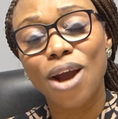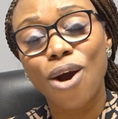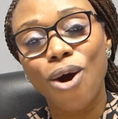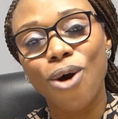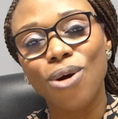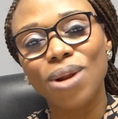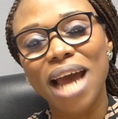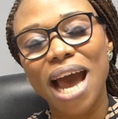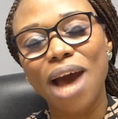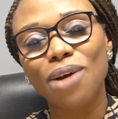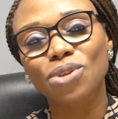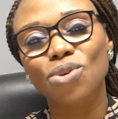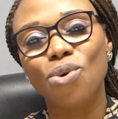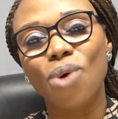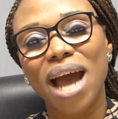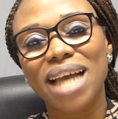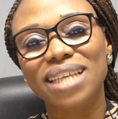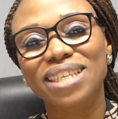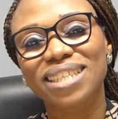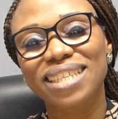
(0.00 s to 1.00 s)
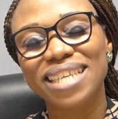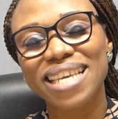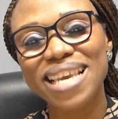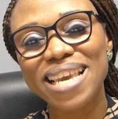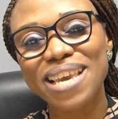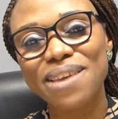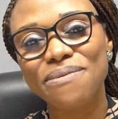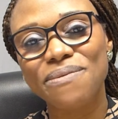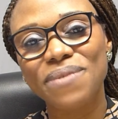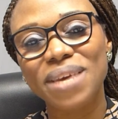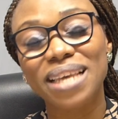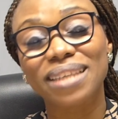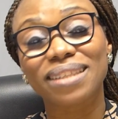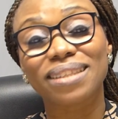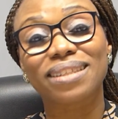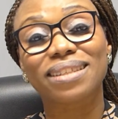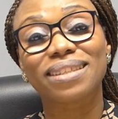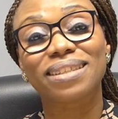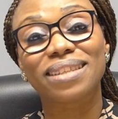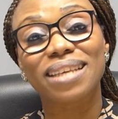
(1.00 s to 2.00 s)
on how to achieve
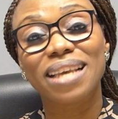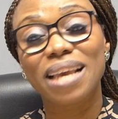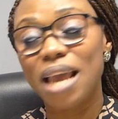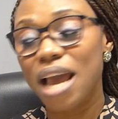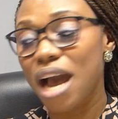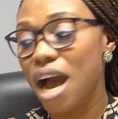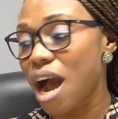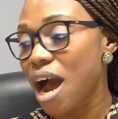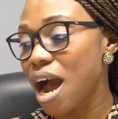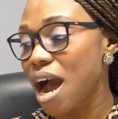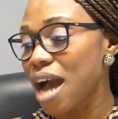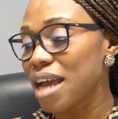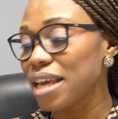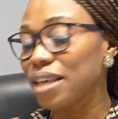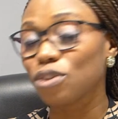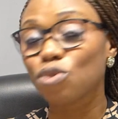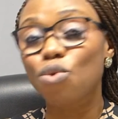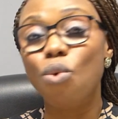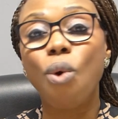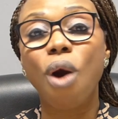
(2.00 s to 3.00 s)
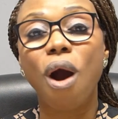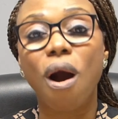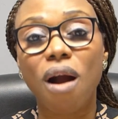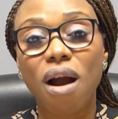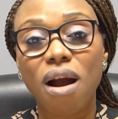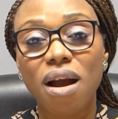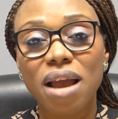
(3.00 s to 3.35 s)
his work,